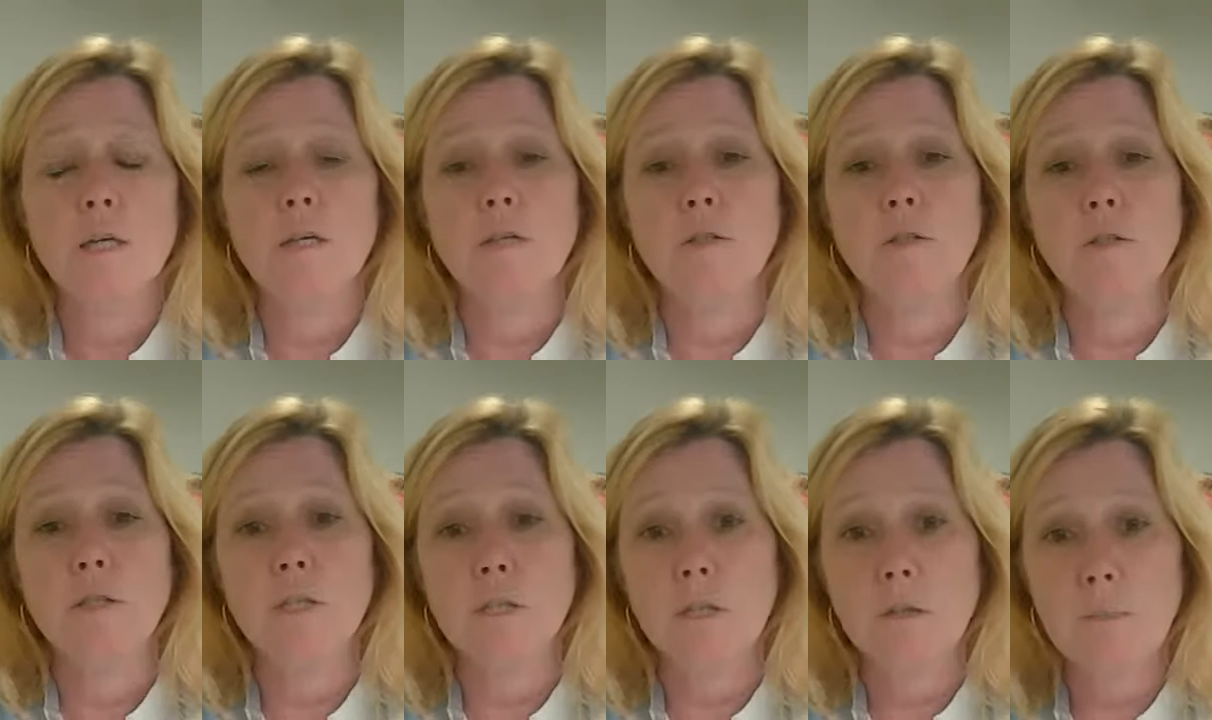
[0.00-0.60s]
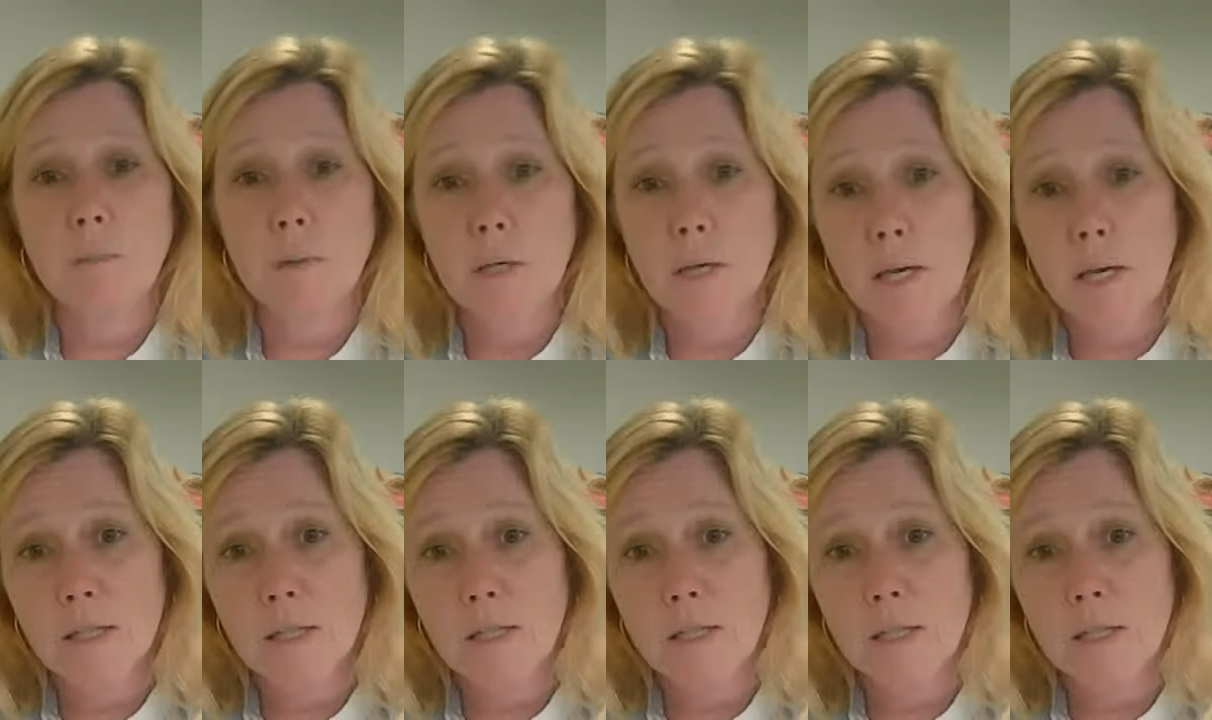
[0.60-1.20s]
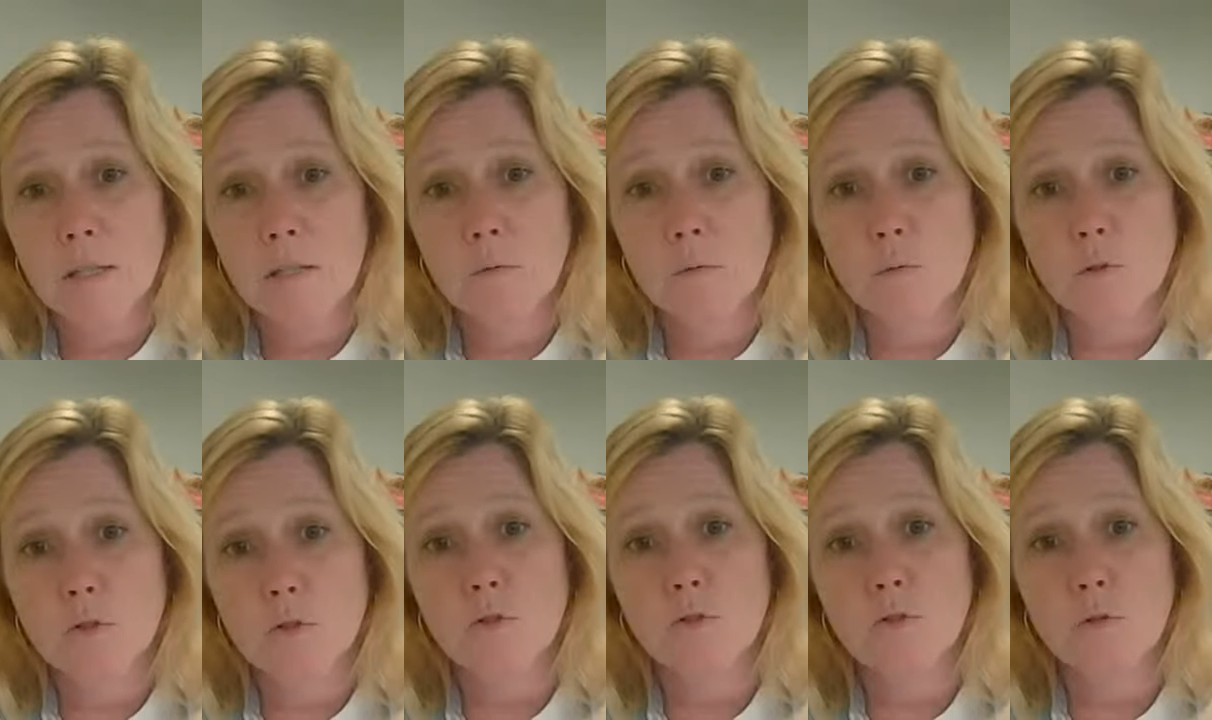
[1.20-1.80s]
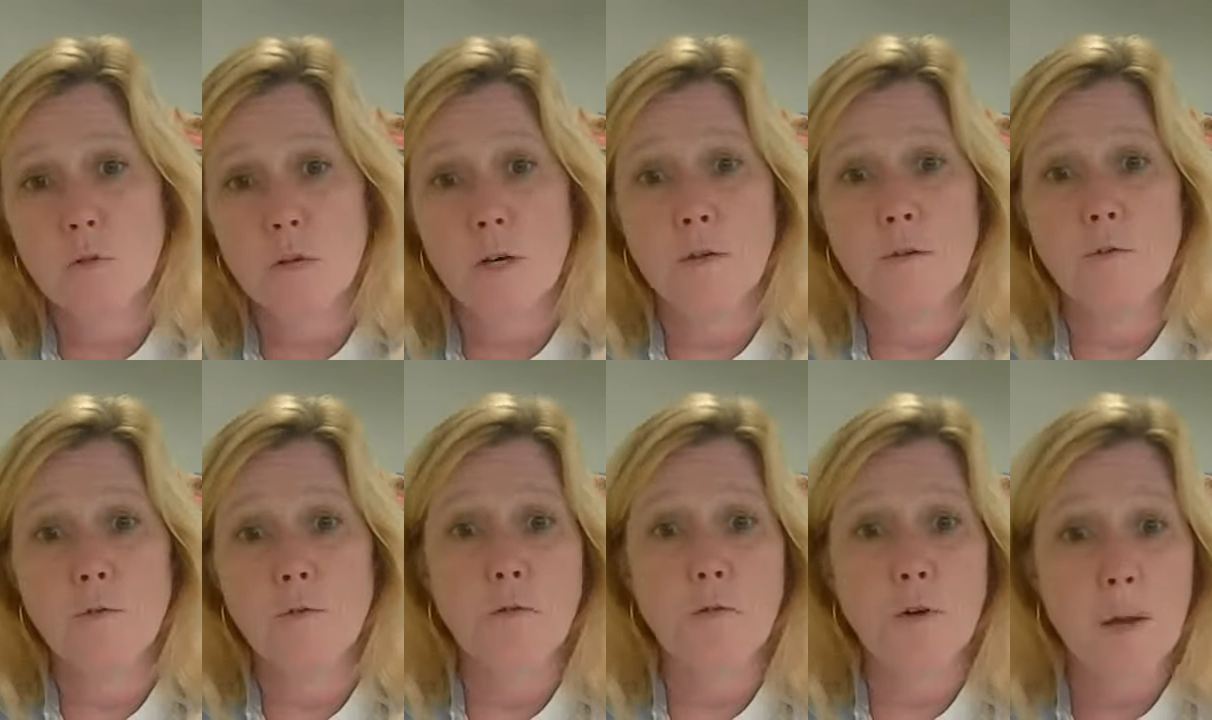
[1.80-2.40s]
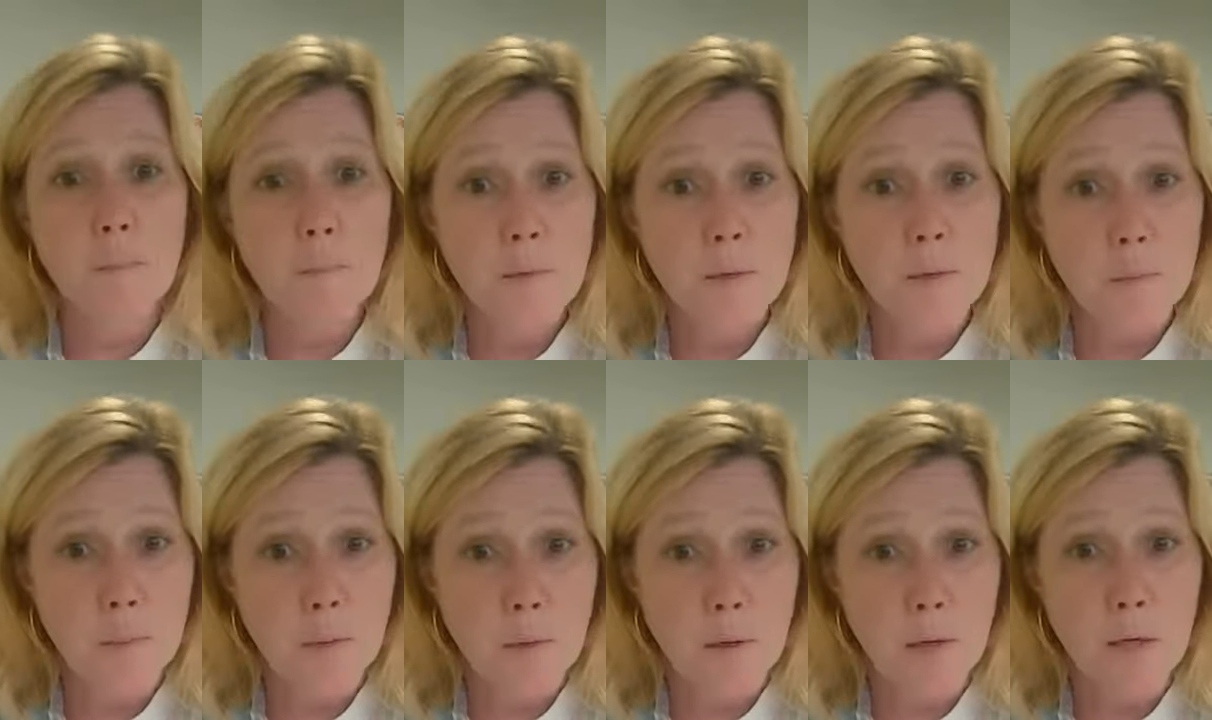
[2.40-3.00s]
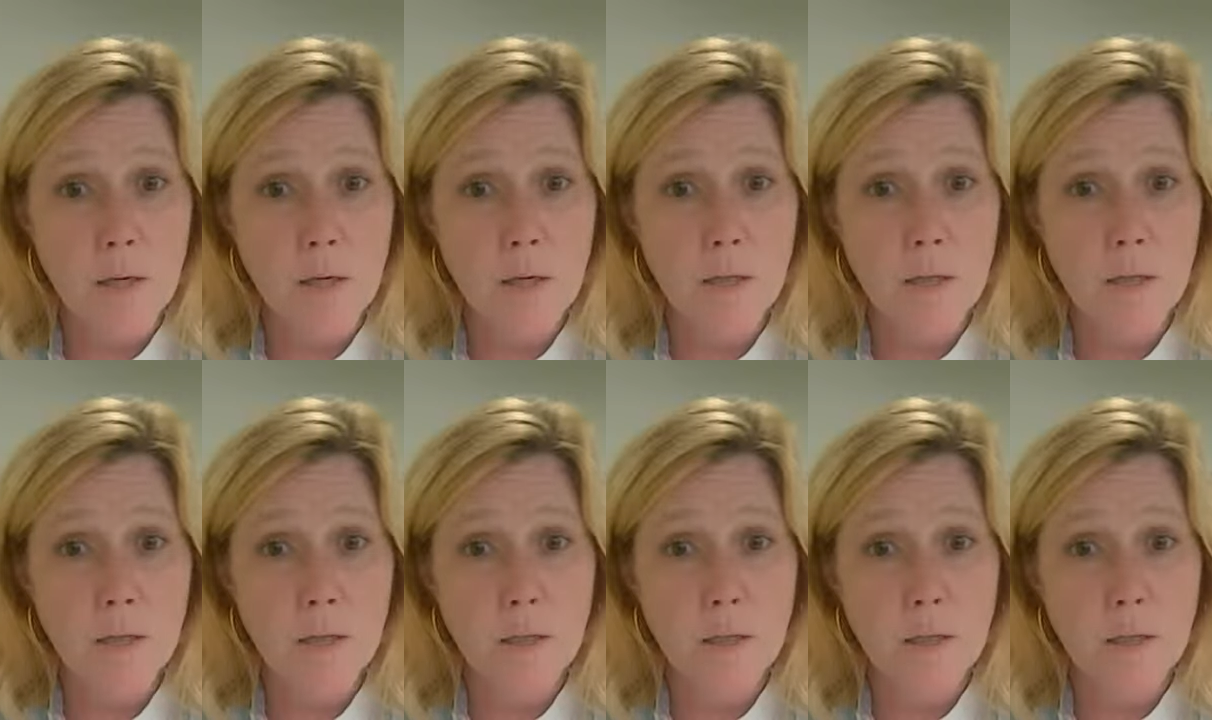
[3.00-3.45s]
you get the big ideas which are drawn from the book.